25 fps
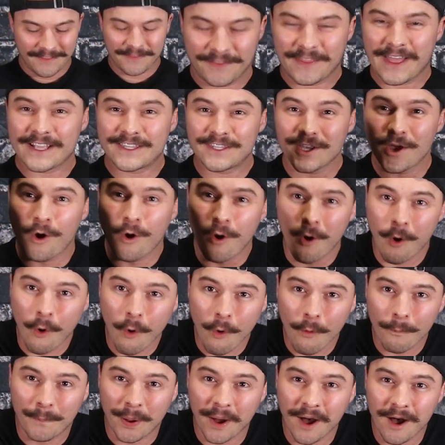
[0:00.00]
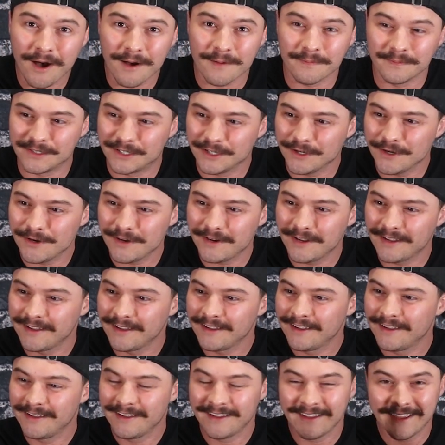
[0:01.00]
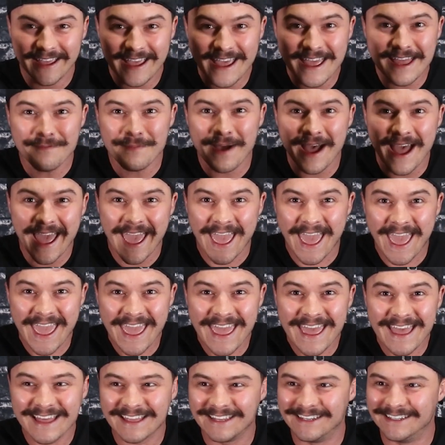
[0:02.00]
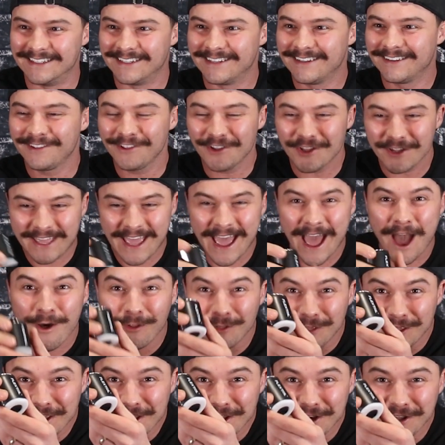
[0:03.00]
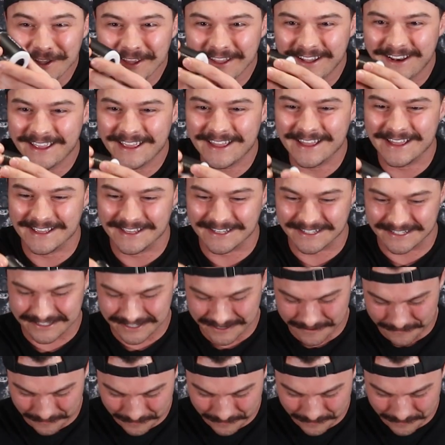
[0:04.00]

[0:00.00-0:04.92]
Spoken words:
That's a whole pump, dude. In my hand. Look how little it is.